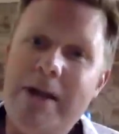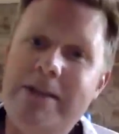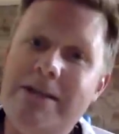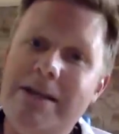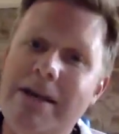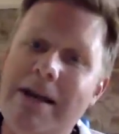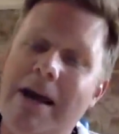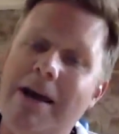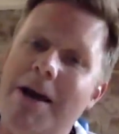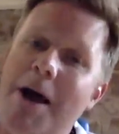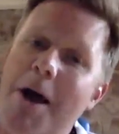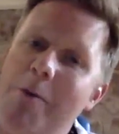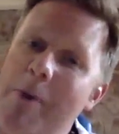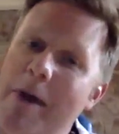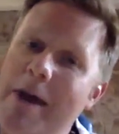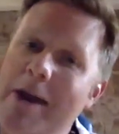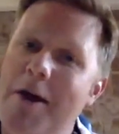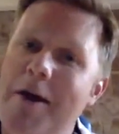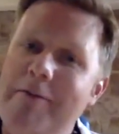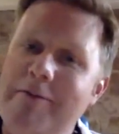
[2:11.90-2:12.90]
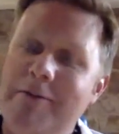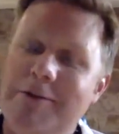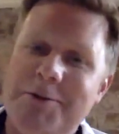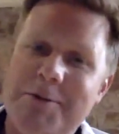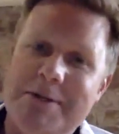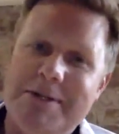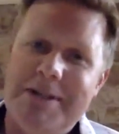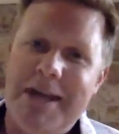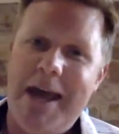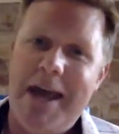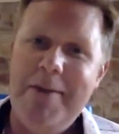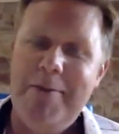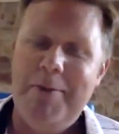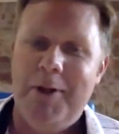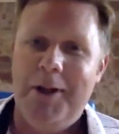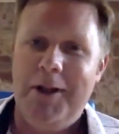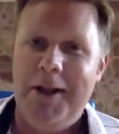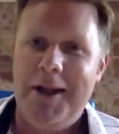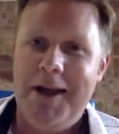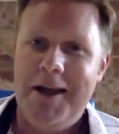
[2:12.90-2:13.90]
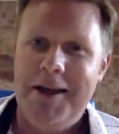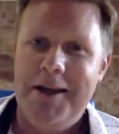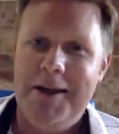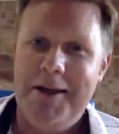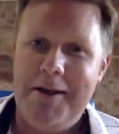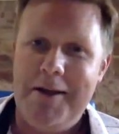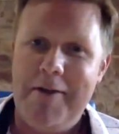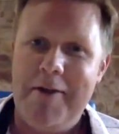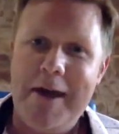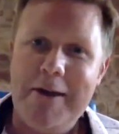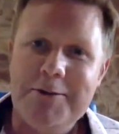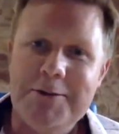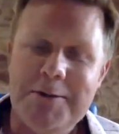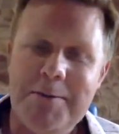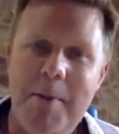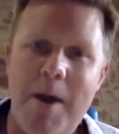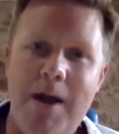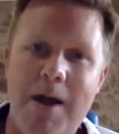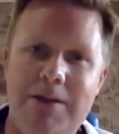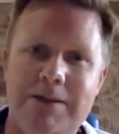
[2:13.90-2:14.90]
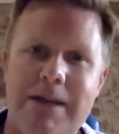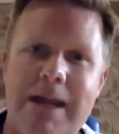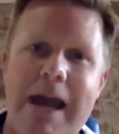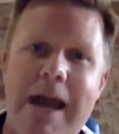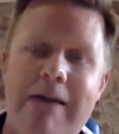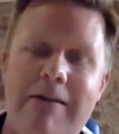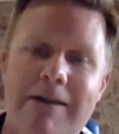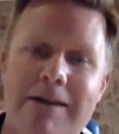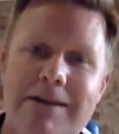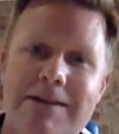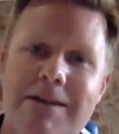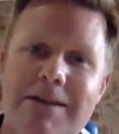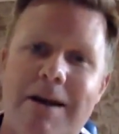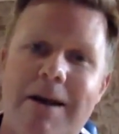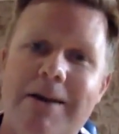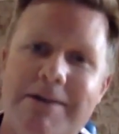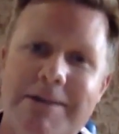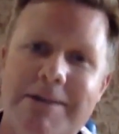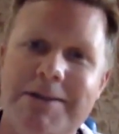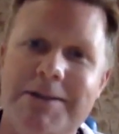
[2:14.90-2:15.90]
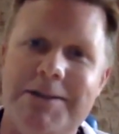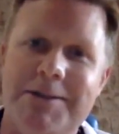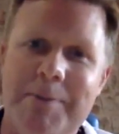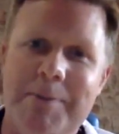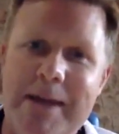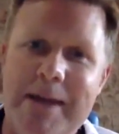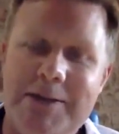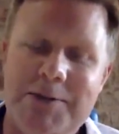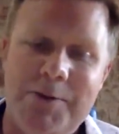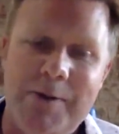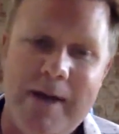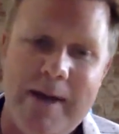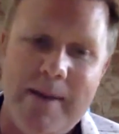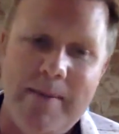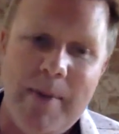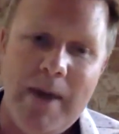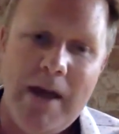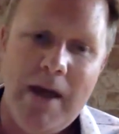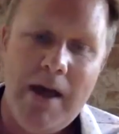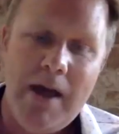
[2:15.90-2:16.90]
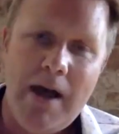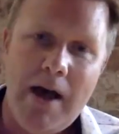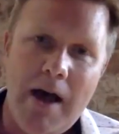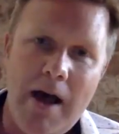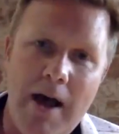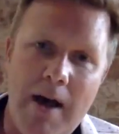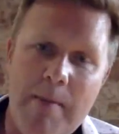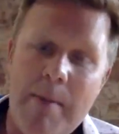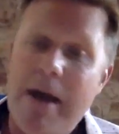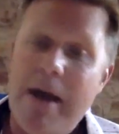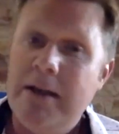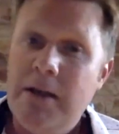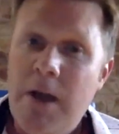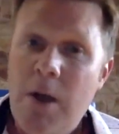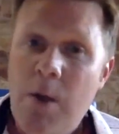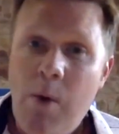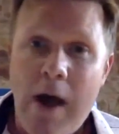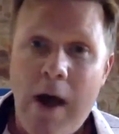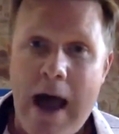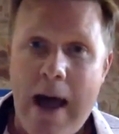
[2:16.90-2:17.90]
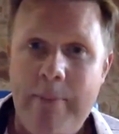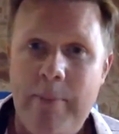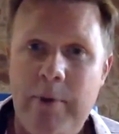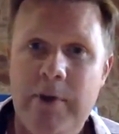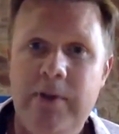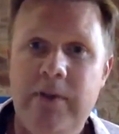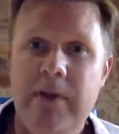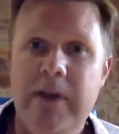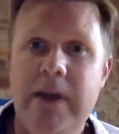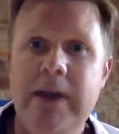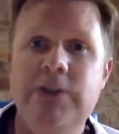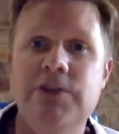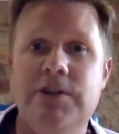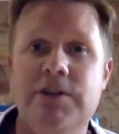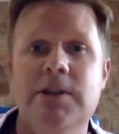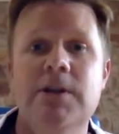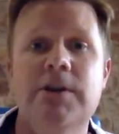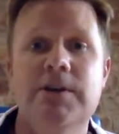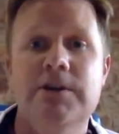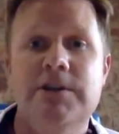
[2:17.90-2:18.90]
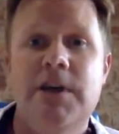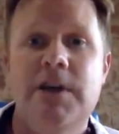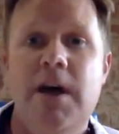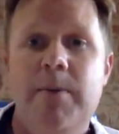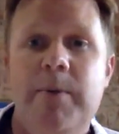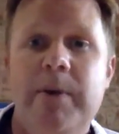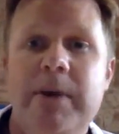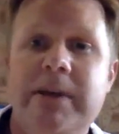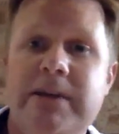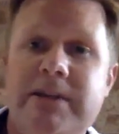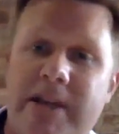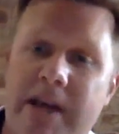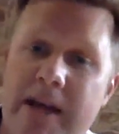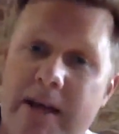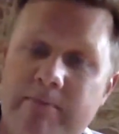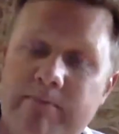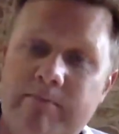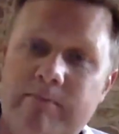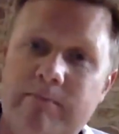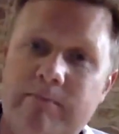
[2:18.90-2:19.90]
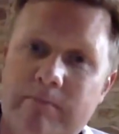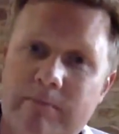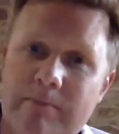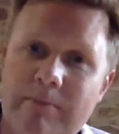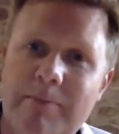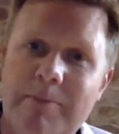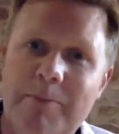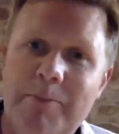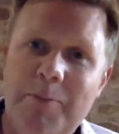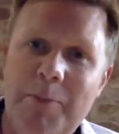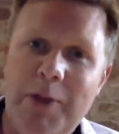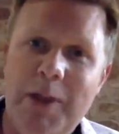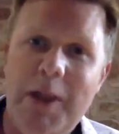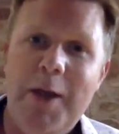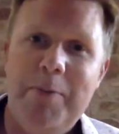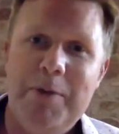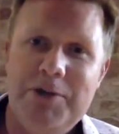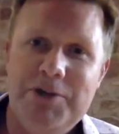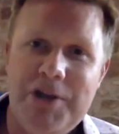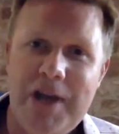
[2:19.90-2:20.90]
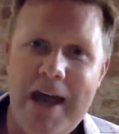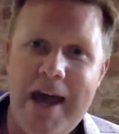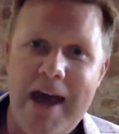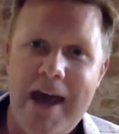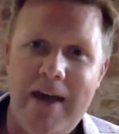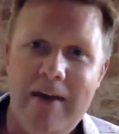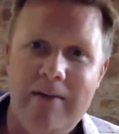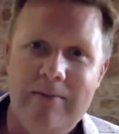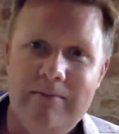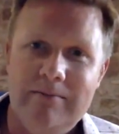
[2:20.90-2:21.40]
I did. I went over to his table, and at 1,000 miles an hour, I started to speak to him. And you know what happened? He just looked up and he said, "Pull up a chair."